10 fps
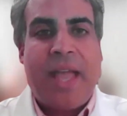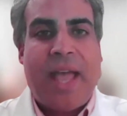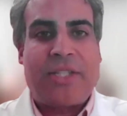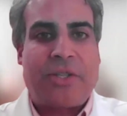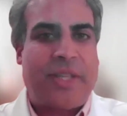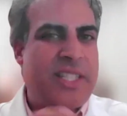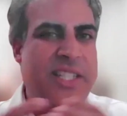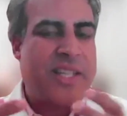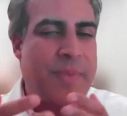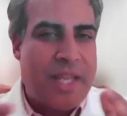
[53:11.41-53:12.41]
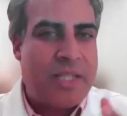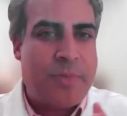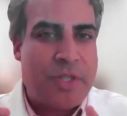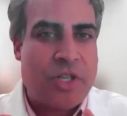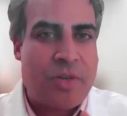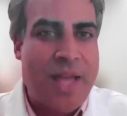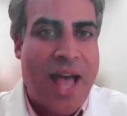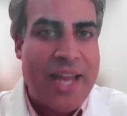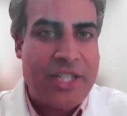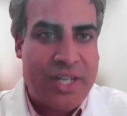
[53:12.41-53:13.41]
And so this is something that has been termed the
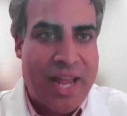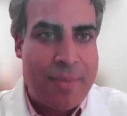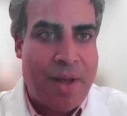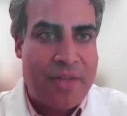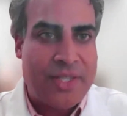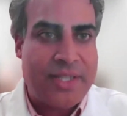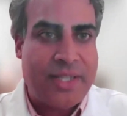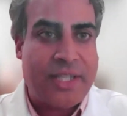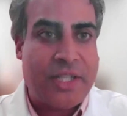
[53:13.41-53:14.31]
hygiene hypothesis.